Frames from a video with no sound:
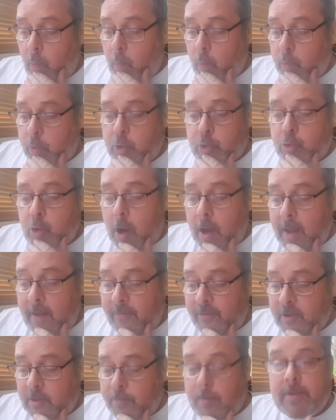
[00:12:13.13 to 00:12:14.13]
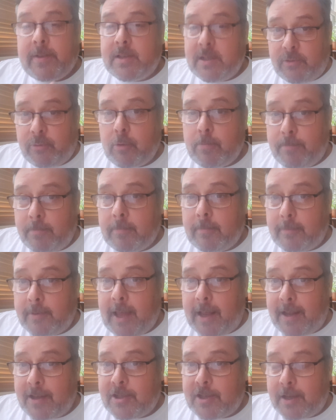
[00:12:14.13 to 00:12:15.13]
This is from the
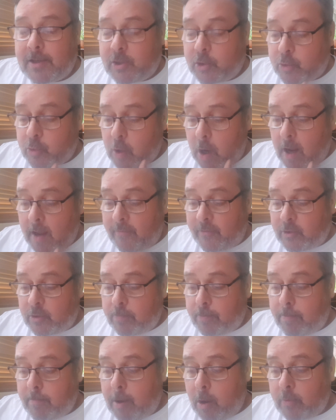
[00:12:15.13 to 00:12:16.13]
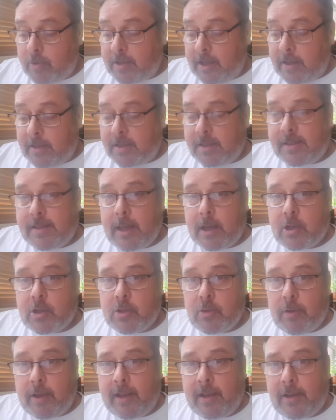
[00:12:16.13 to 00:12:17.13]
NHS. Strive to promote
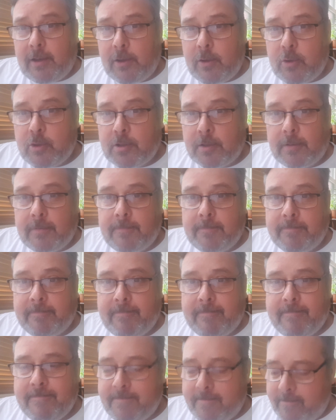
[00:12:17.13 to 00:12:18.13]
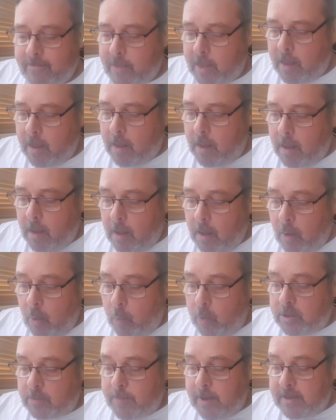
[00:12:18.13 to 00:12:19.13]
intersectional inclusion,
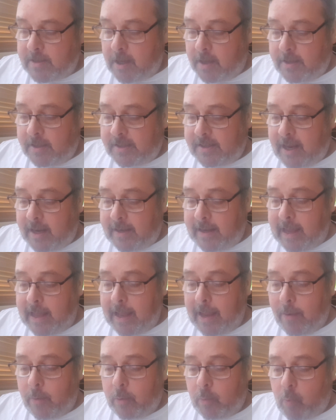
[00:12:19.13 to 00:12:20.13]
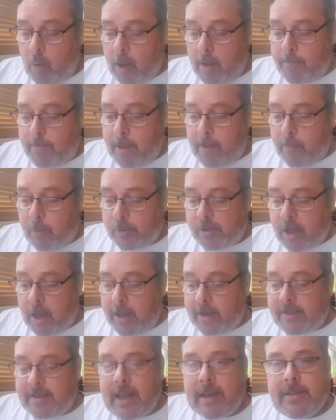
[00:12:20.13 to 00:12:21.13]
which means understanding how and why people's
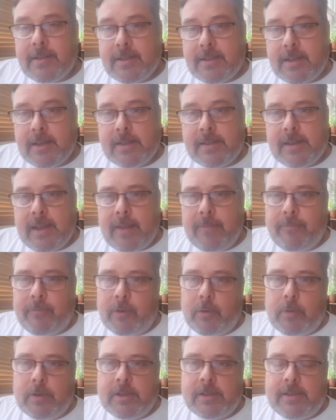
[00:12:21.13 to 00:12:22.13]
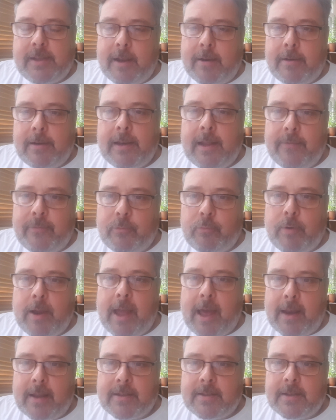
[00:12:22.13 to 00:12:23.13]
identities influence their lived
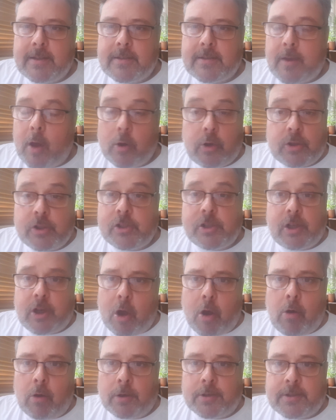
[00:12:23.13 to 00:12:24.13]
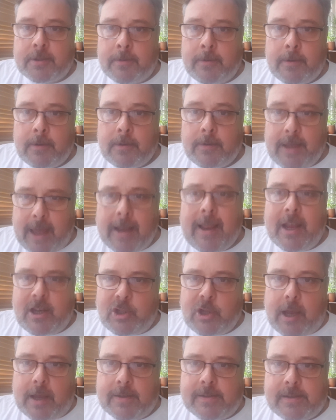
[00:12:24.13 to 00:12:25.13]
realities. Honest to God, the
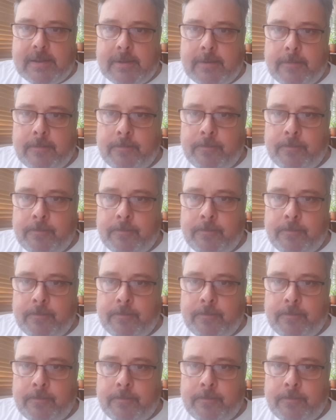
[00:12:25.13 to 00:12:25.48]
NHS.